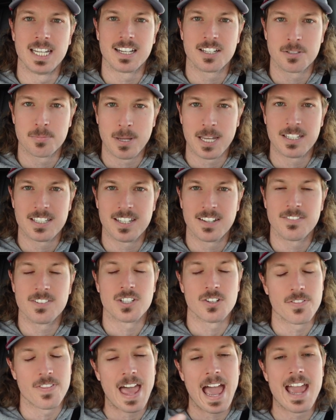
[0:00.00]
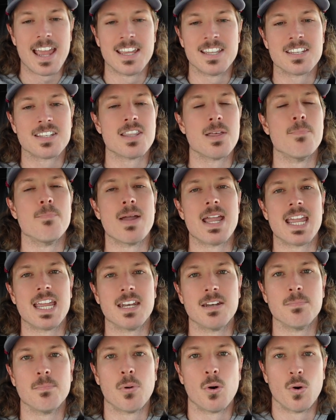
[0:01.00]
expensive, so that is the
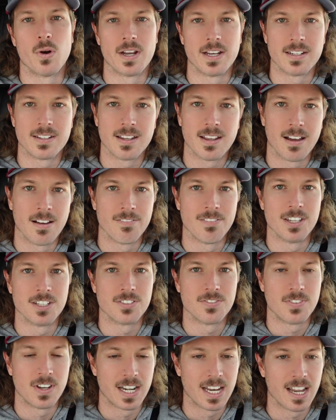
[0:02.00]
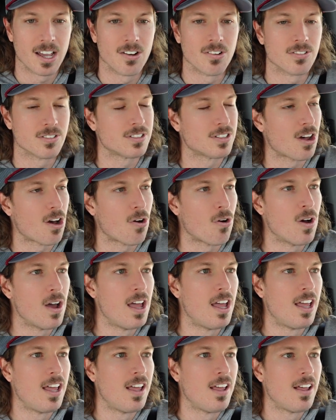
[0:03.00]
main point of this video. So
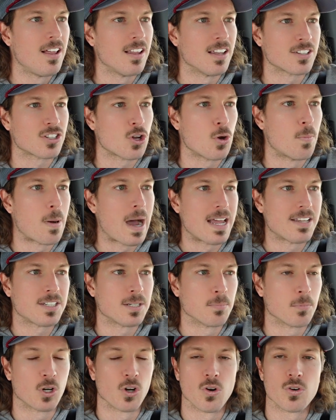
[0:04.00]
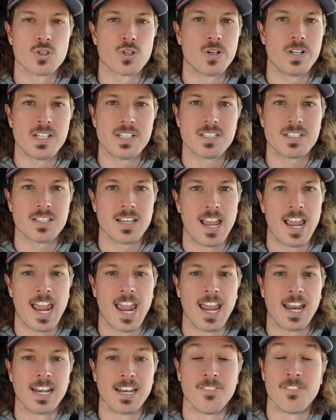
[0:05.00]
let's go buy some groceries,
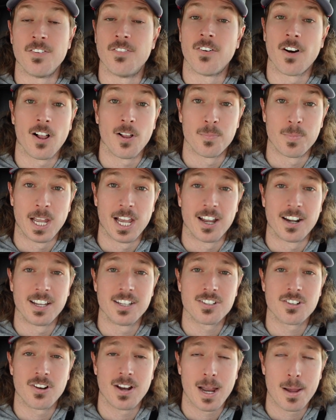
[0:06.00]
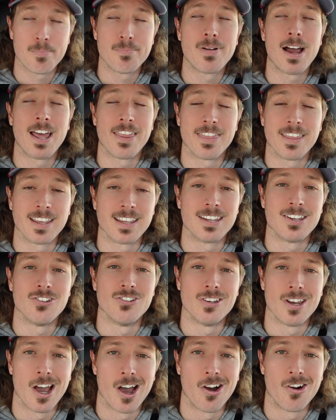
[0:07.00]
and if you follow me on Instagram, I think you
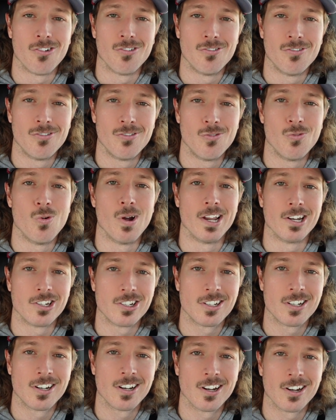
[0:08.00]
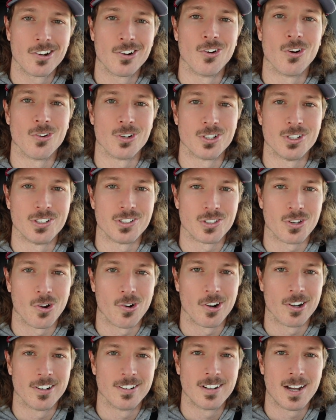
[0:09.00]
know which grocery
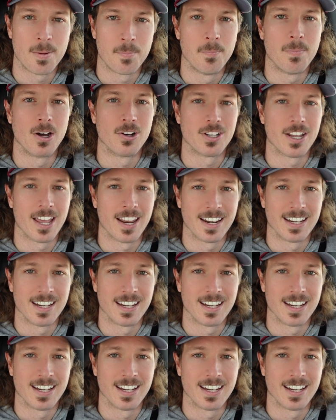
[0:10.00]
store I'm about to head